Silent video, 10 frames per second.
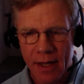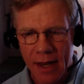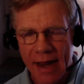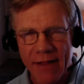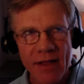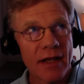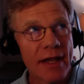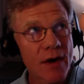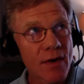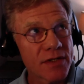And then
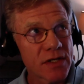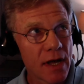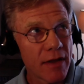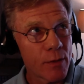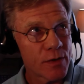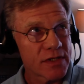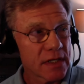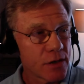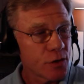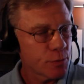later I saw there was
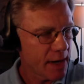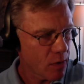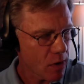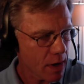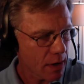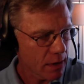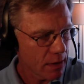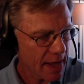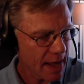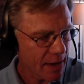a newspaper
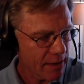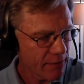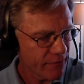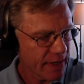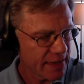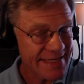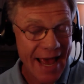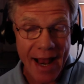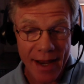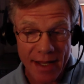article out of
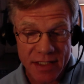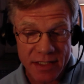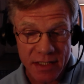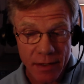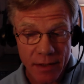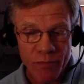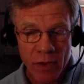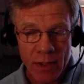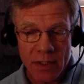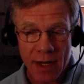Dallas
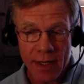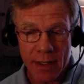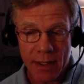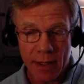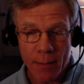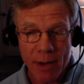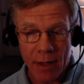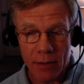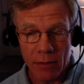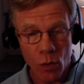talking
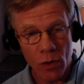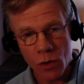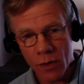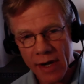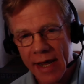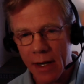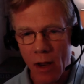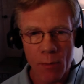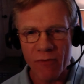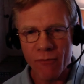about Loren Cordain
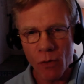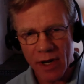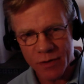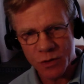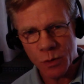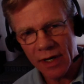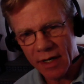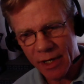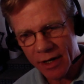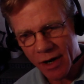long before he was willing
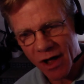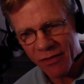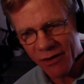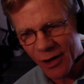to be an author.